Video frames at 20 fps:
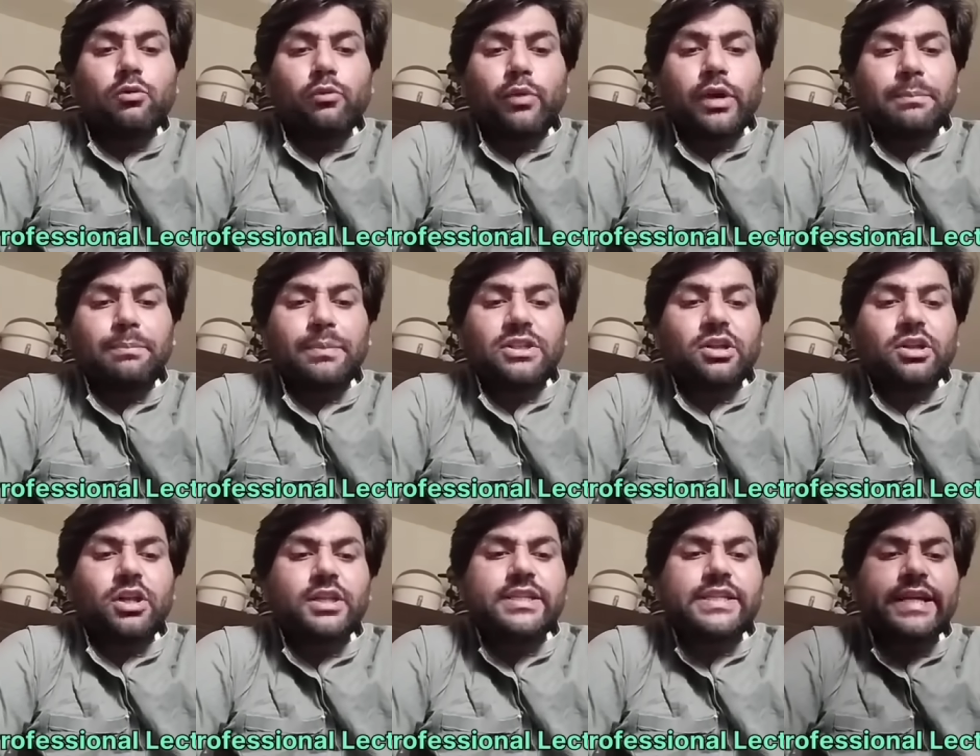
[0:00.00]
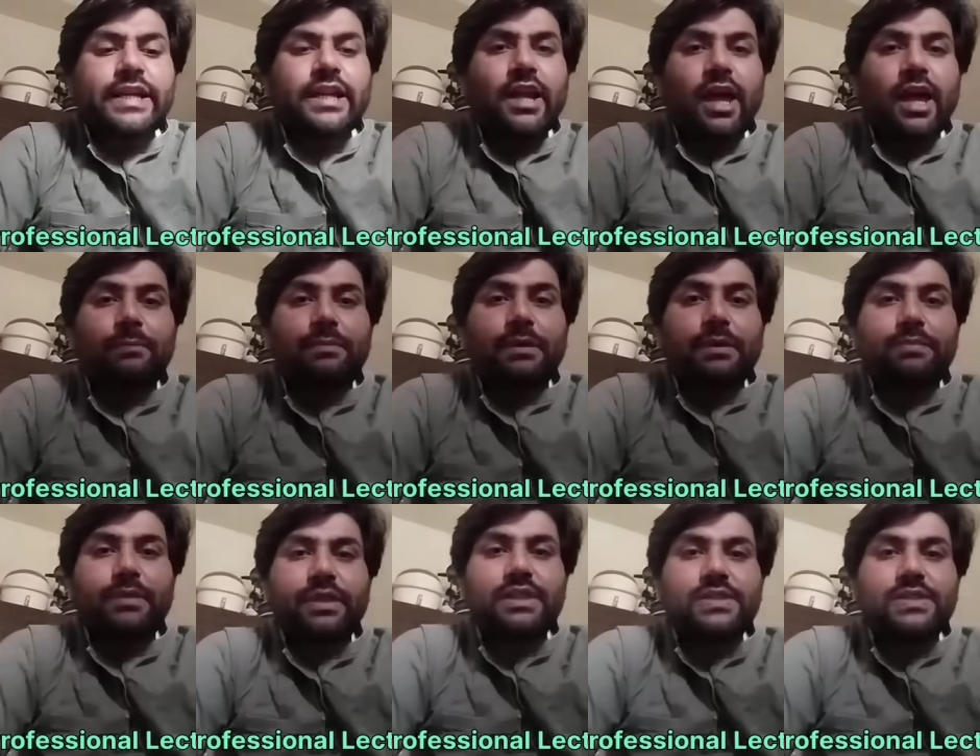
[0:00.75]
While pathological
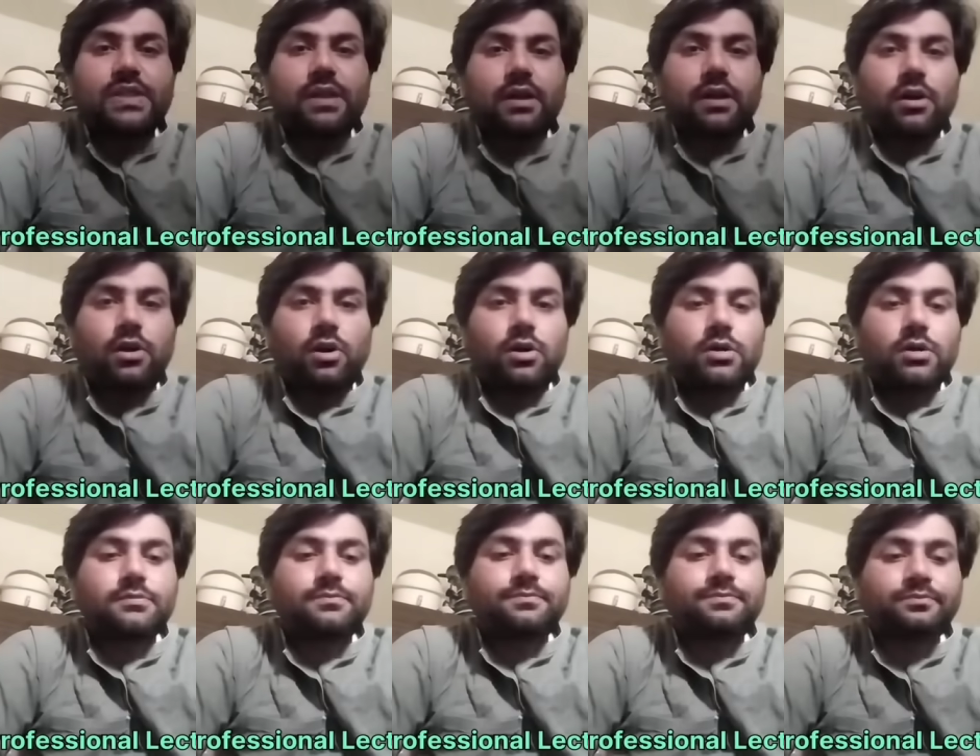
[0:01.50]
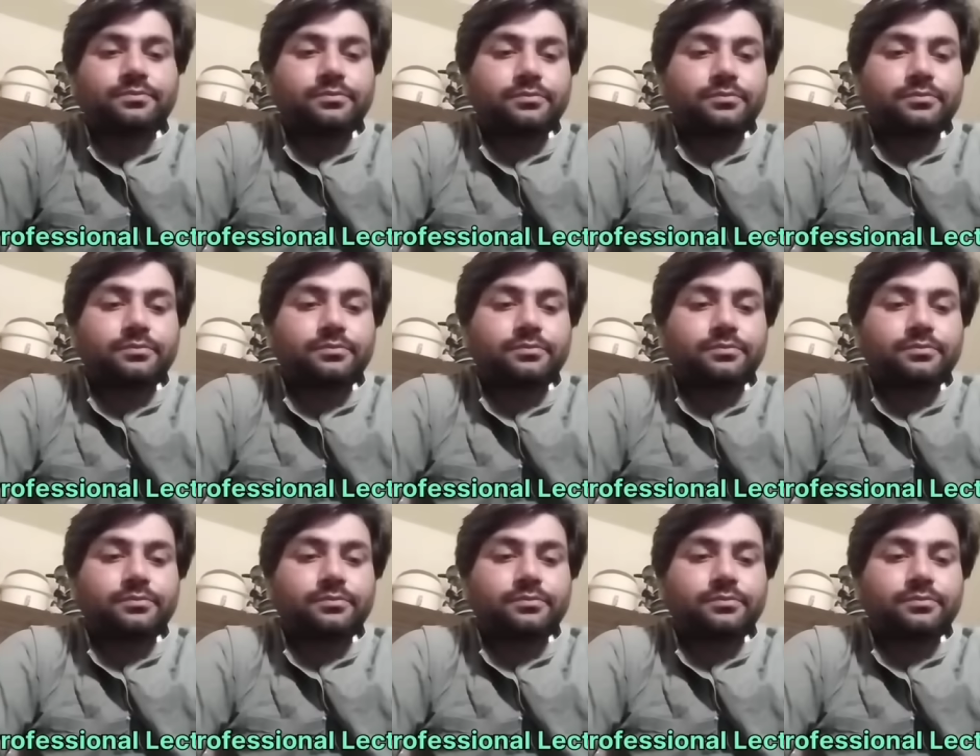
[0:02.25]
hyperplasia or